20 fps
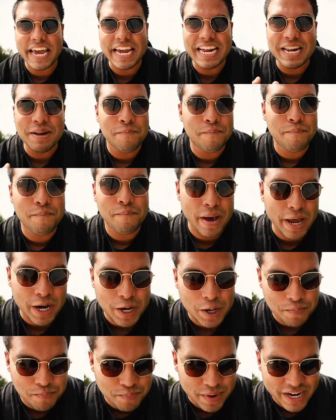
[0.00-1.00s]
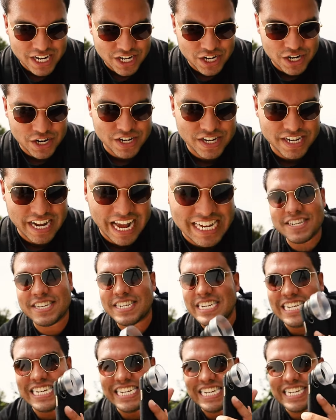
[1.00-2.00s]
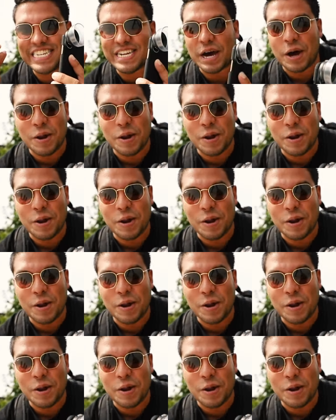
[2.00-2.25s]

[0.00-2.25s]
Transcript: taken better pictures. That's, it's